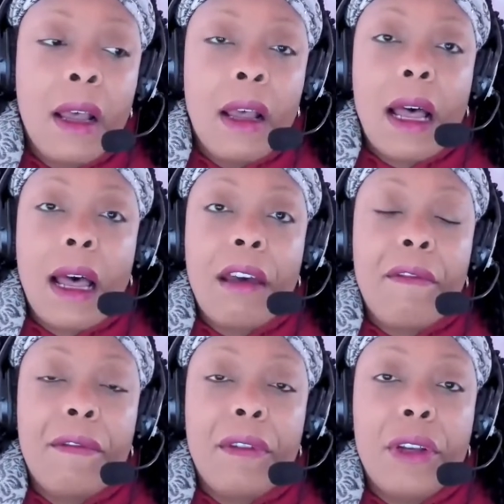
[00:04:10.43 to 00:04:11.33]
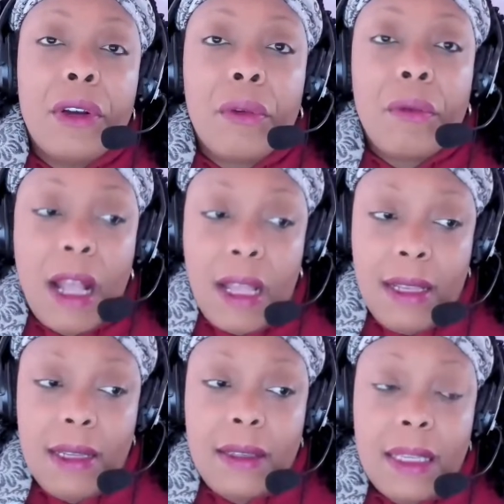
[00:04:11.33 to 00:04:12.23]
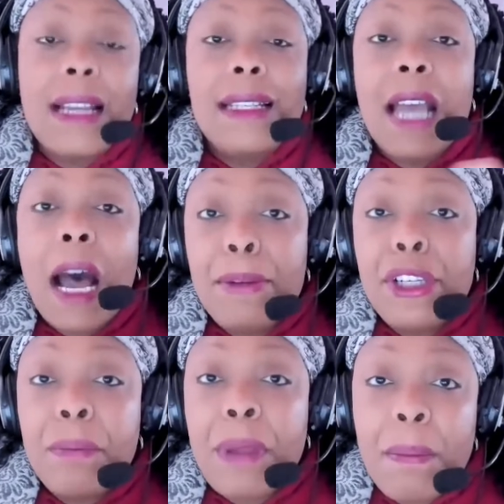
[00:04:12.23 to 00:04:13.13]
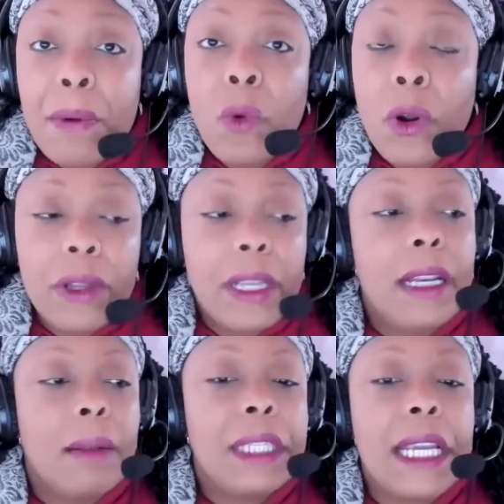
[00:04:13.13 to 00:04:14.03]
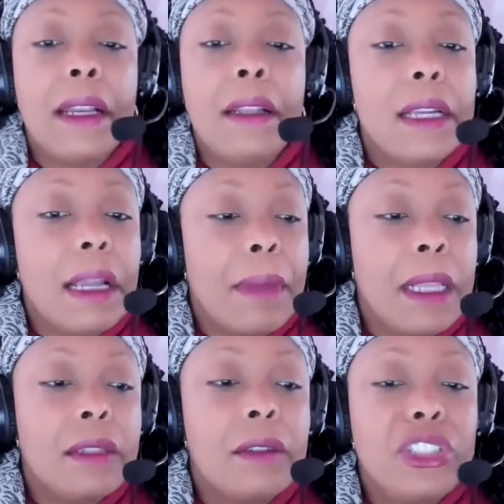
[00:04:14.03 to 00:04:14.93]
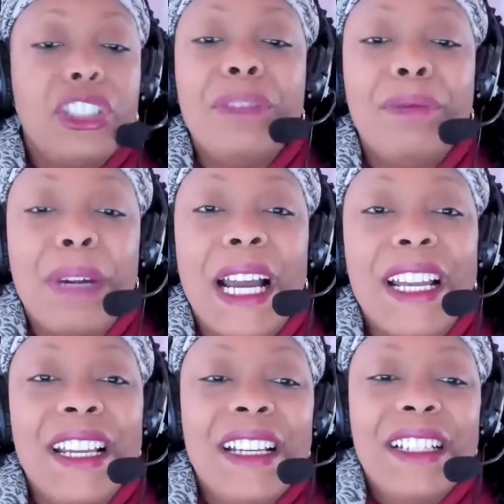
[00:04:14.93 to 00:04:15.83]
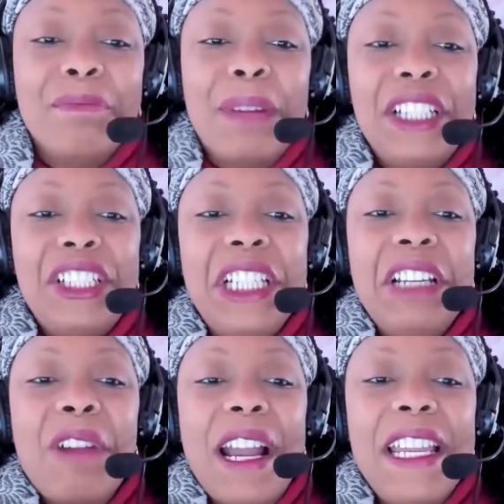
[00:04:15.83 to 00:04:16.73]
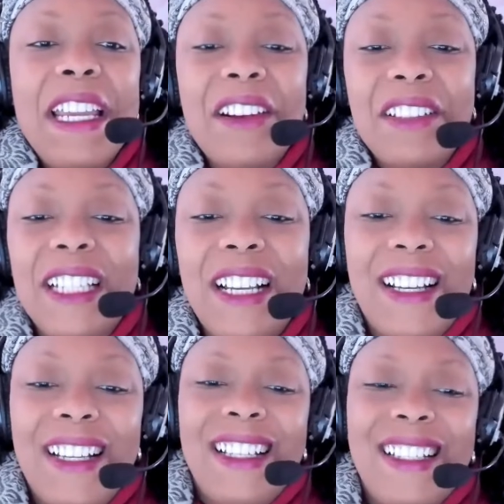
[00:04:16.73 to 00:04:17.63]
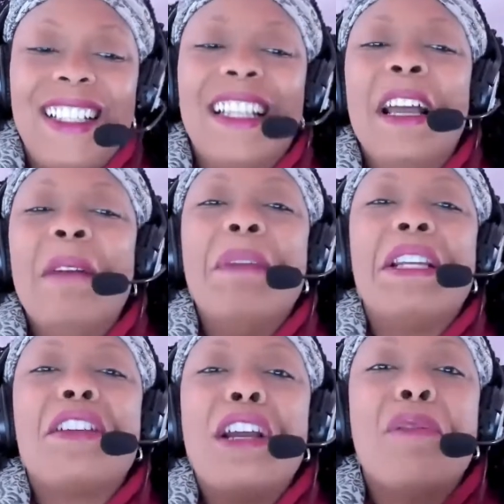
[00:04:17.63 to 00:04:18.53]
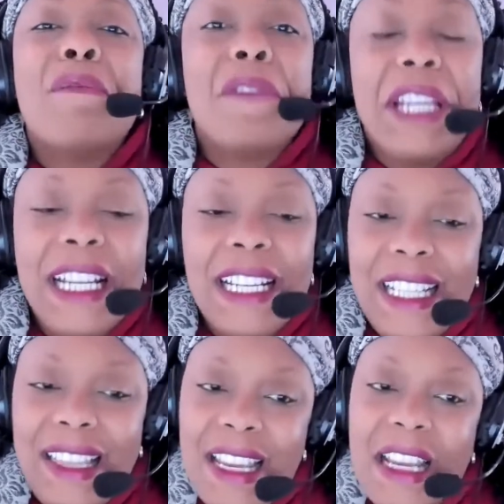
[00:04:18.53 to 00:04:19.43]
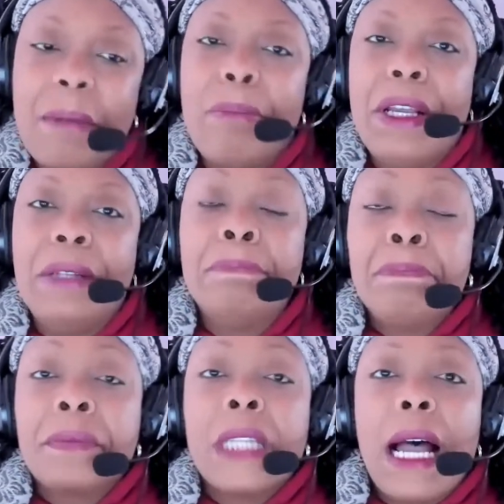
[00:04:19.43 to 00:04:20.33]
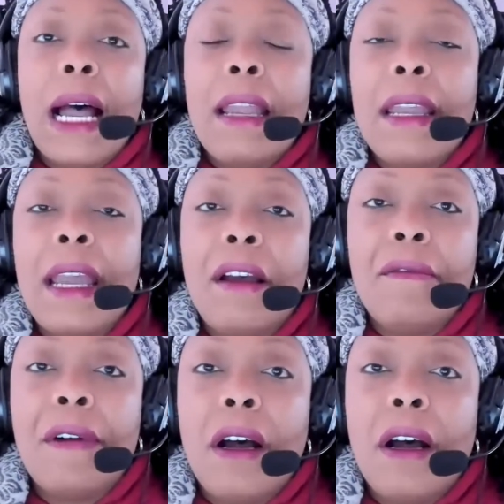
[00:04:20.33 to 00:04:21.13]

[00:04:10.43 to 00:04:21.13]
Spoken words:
I've notarized adoption paperwork. And I'm taking a look at my sheet right here to make sure I don't forget anything. But I have